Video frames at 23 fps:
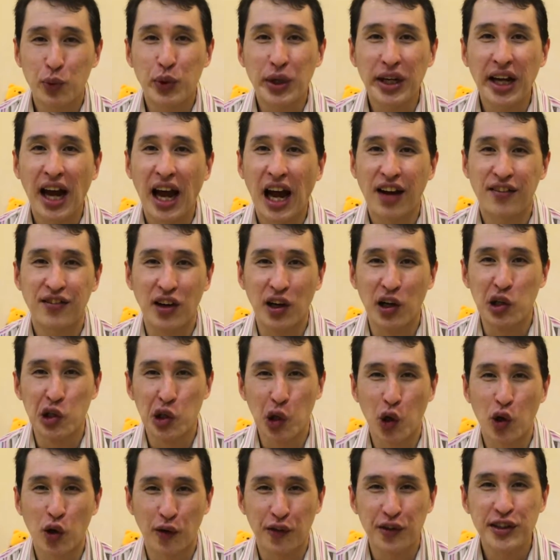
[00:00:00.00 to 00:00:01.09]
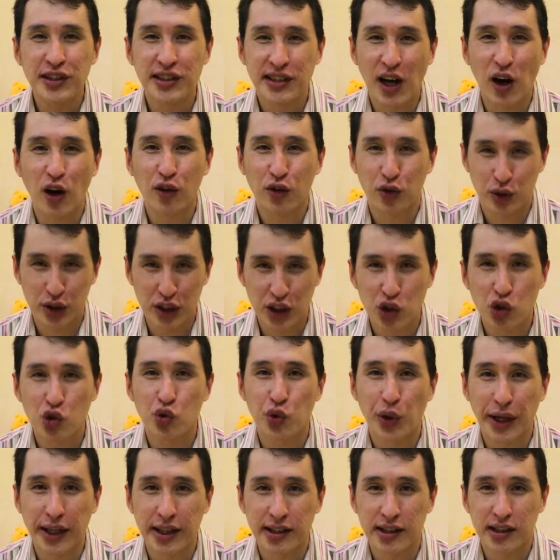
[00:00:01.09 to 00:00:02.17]
we have a lot of
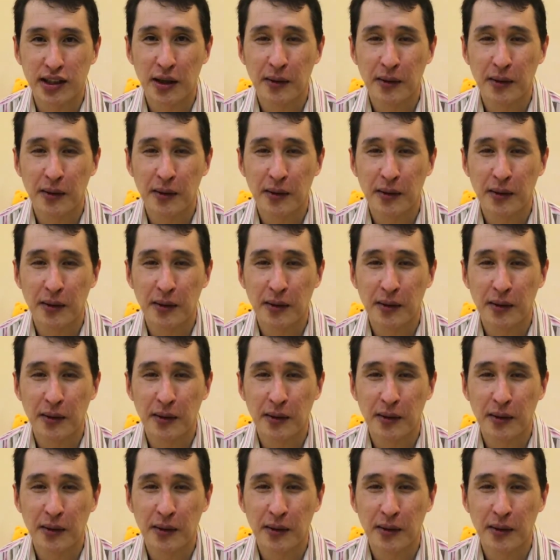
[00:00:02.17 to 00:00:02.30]
self-restraint.